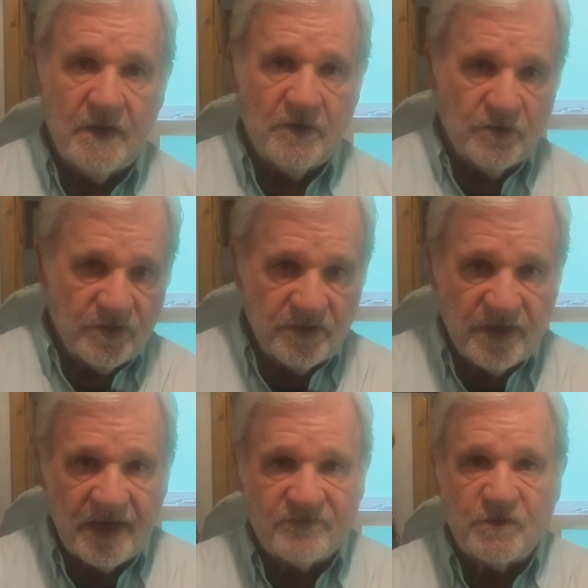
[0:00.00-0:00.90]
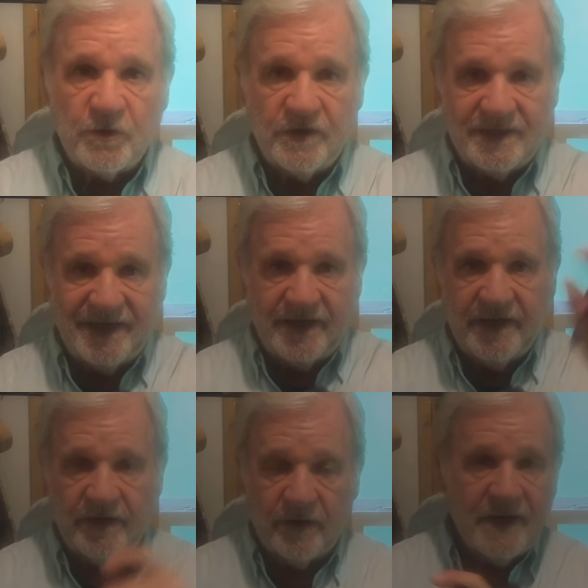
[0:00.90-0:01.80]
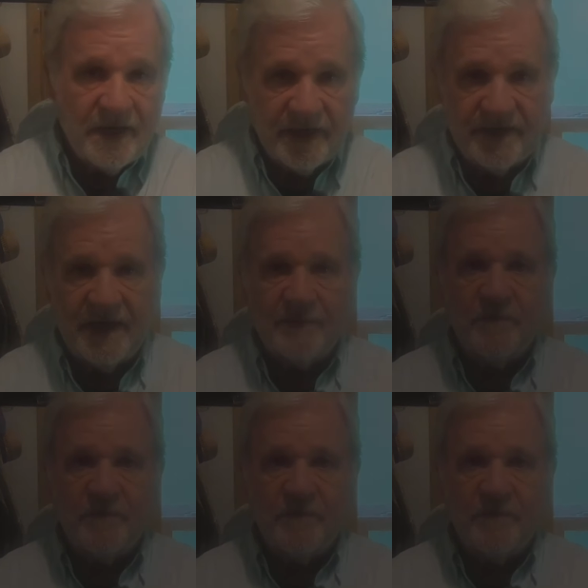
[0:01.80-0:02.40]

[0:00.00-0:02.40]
You need to have circulating air. It can't be